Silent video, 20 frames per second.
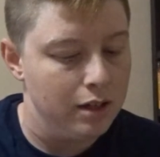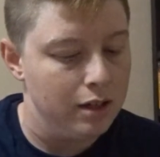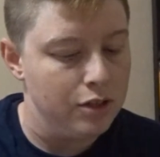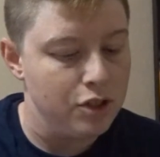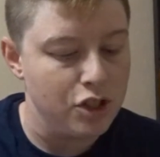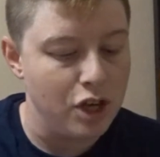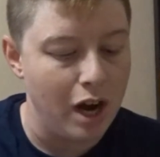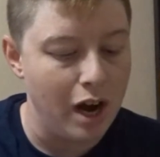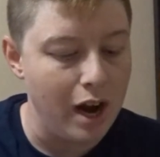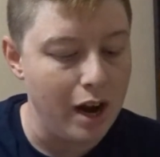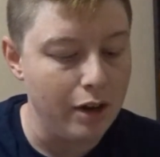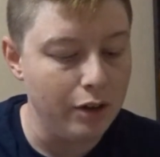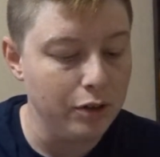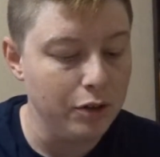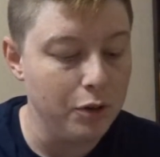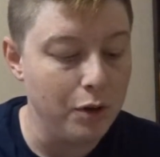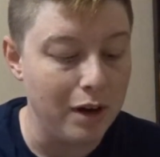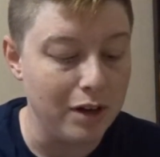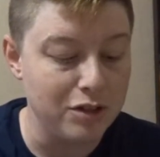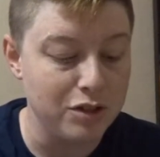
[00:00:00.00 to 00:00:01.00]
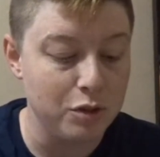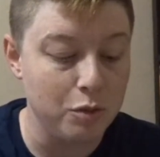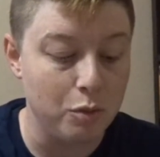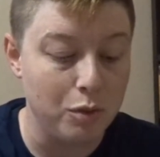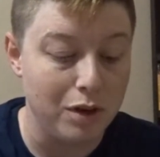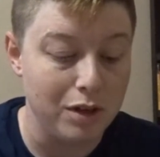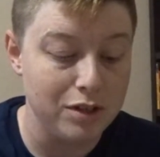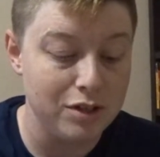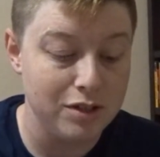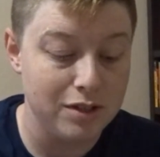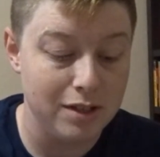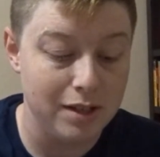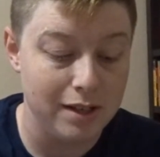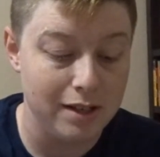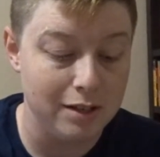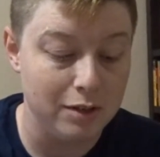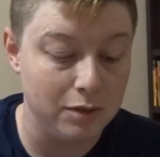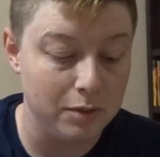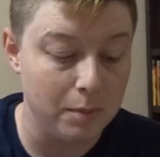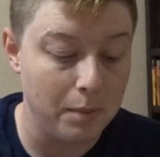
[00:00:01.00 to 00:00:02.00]
child who actually watches
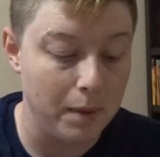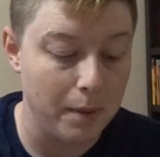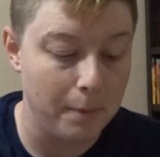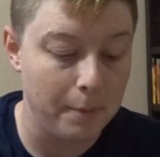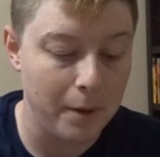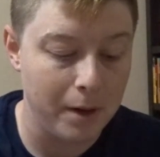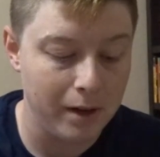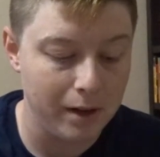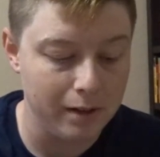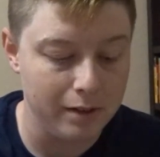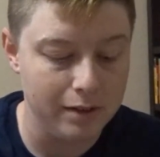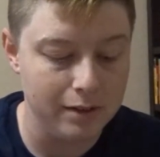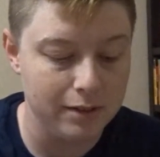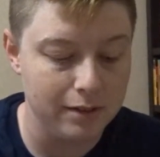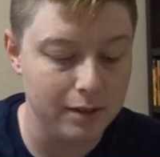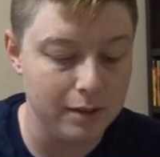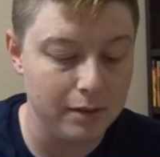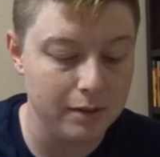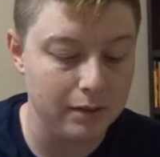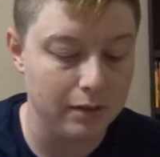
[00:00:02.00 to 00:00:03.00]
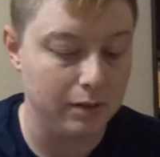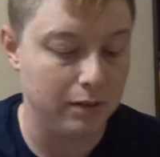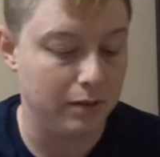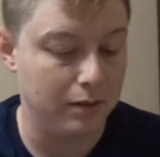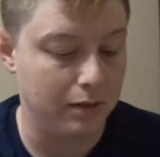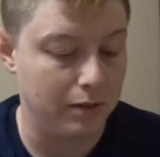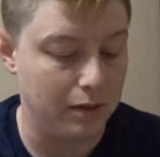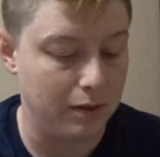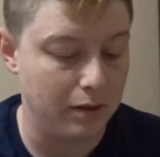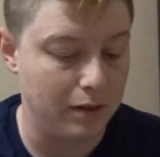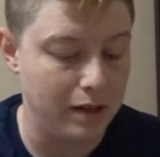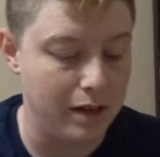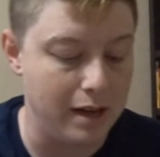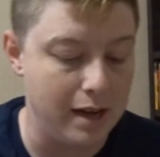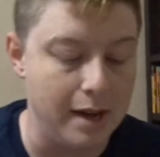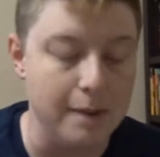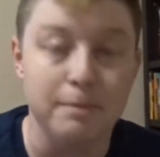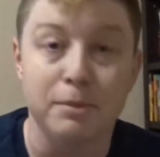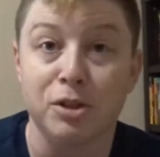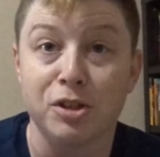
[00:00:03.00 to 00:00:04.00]
his parents in
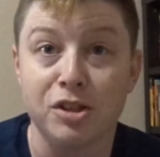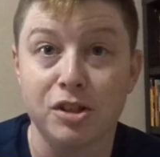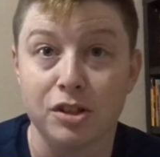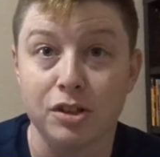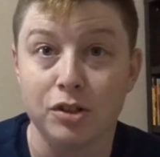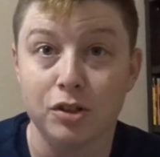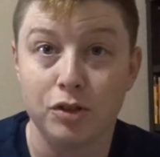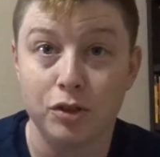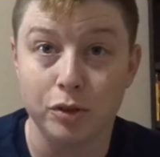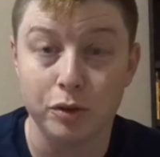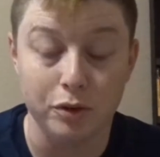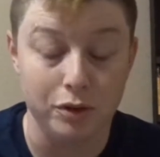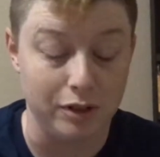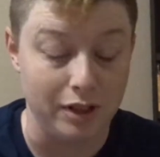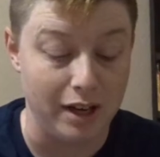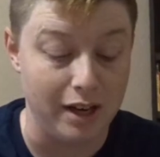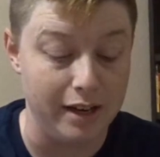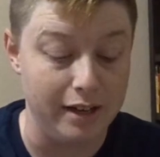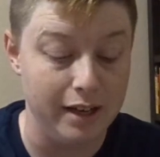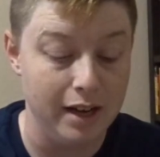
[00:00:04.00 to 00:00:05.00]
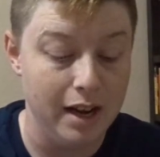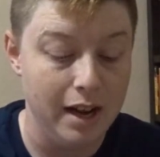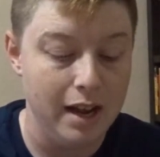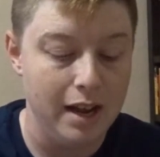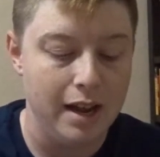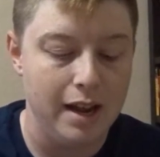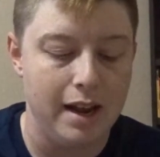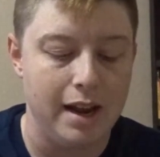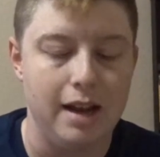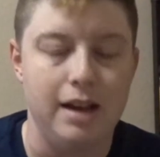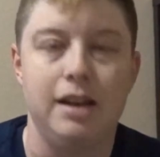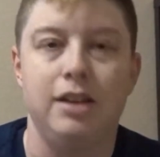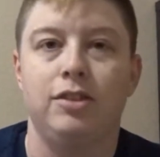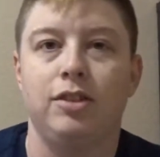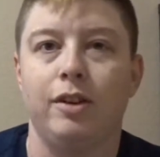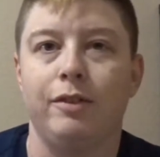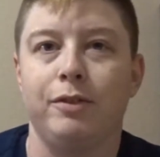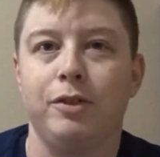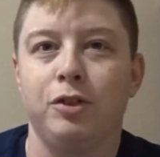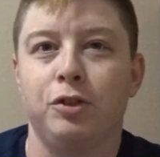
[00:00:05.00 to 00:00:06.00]
a murder-suicide, and he
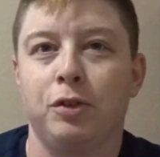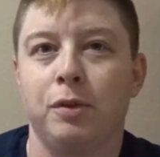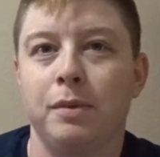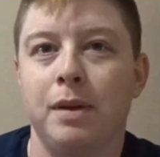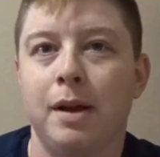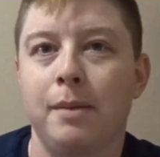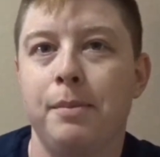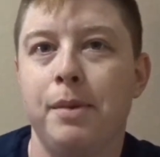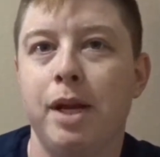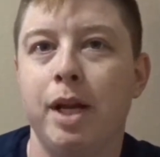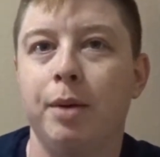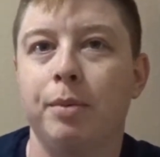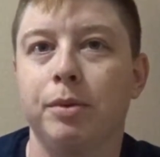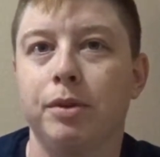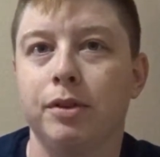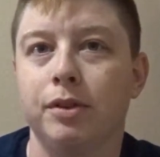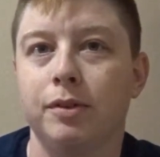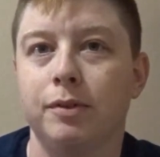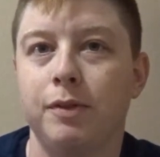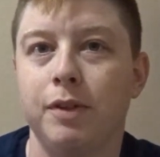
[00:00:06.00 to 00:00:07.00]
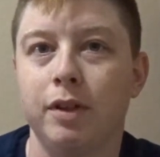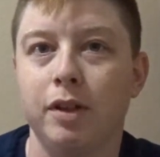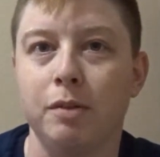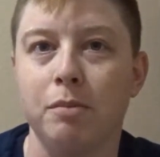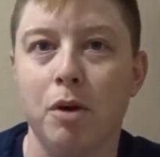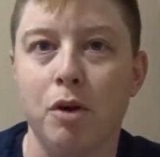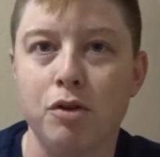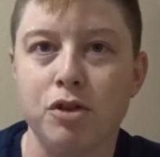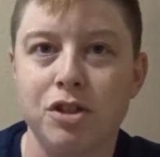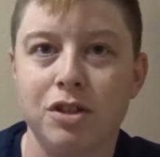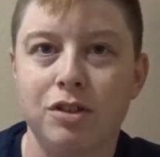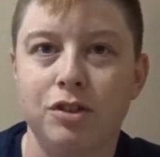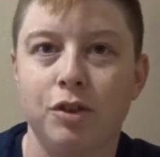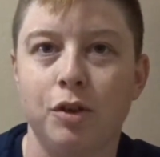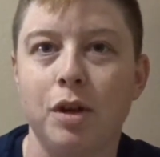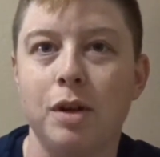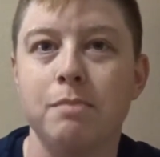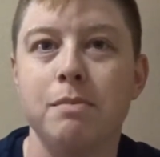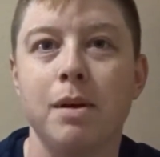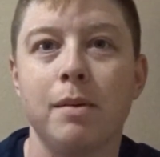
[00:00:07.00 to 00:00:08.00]
suffers from not being able to feel emotions, so
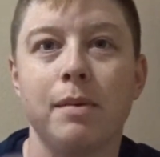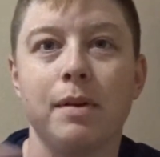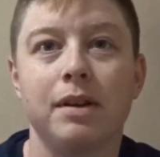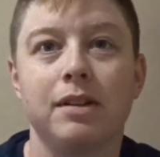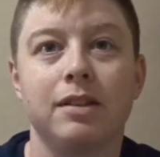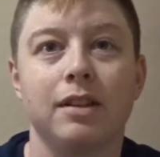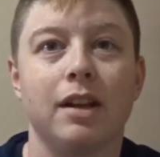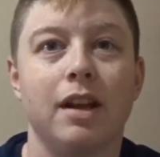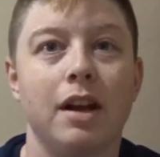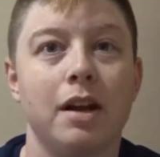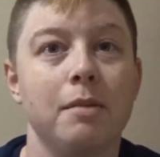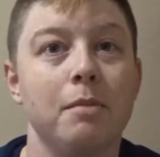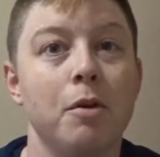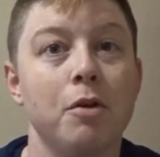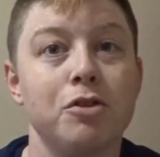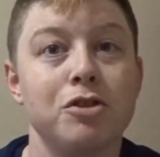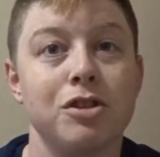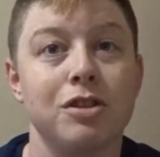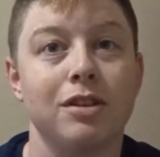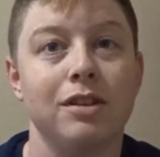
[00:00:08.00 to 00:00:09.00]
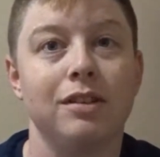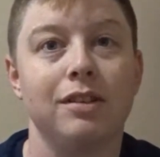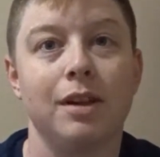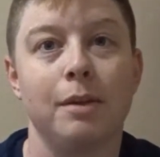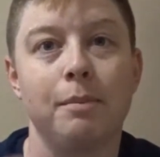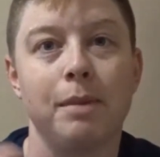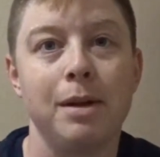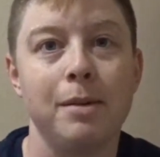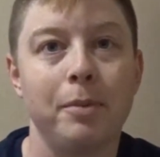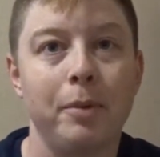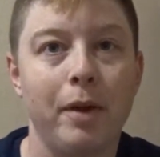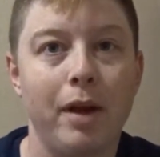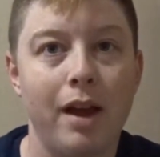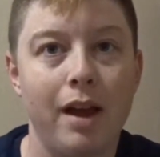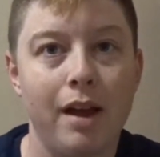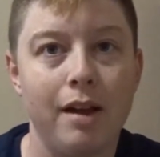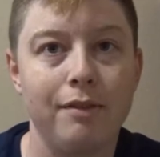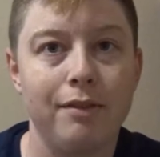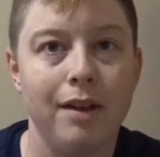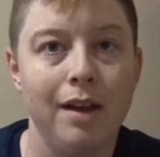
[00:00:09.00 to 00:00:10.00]
he mimics a lot of emotions that people
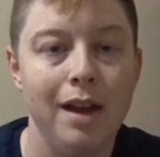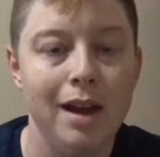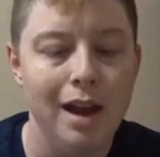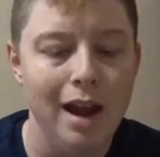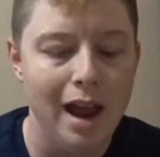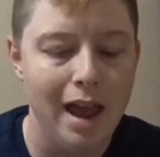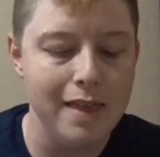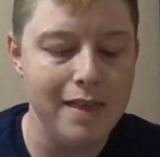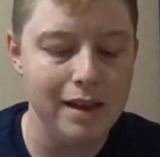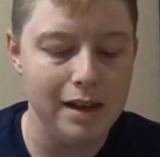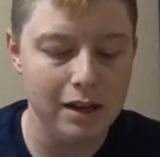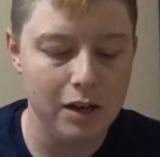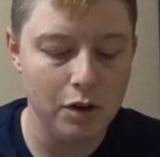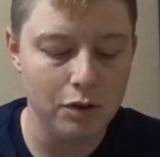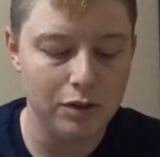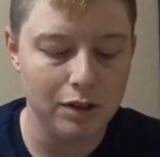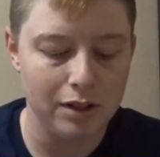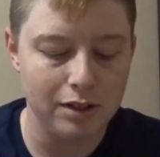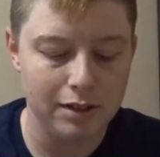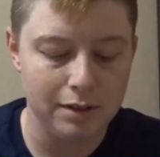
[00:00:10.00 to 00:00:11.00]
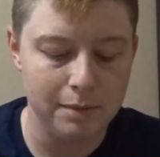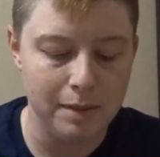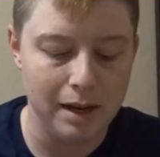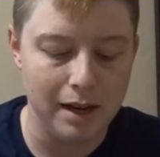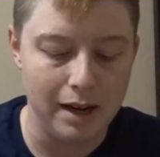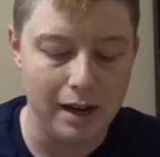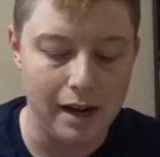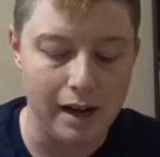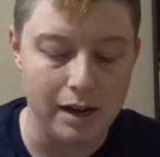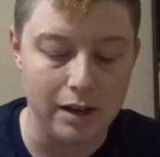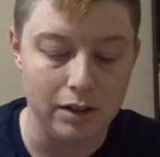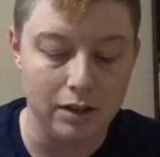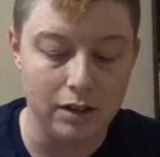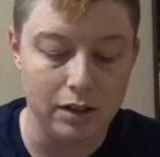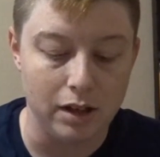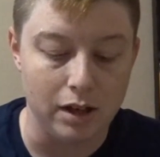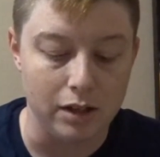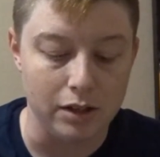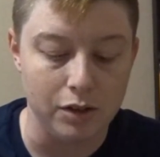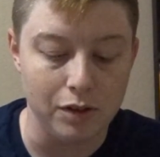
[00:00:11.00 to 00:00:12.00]
have. And then he goes on to be
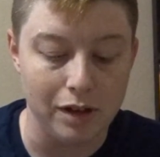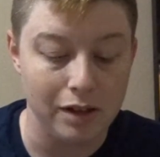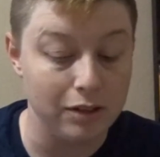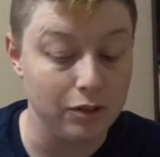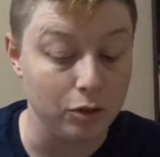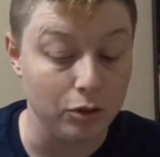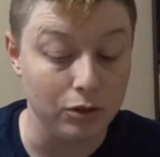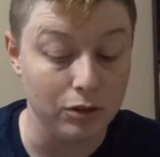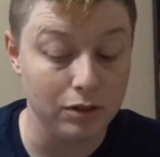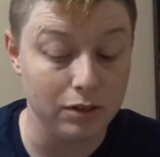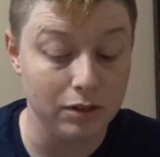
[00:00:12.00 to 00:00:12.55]
a United